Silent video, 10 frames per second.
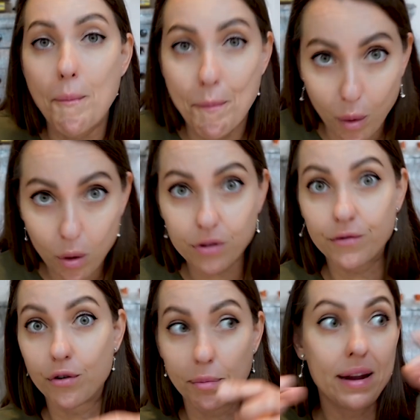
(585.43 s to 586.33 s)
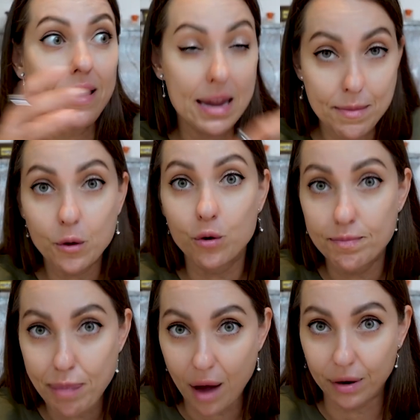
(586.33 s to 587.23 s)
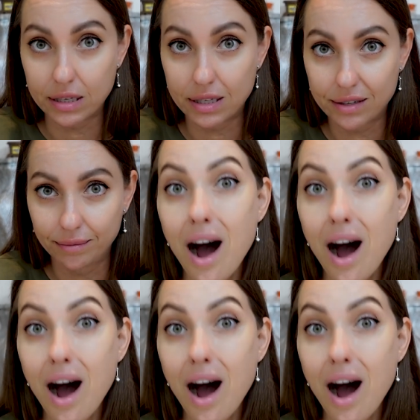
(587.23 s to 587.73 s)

born from immigrant parents.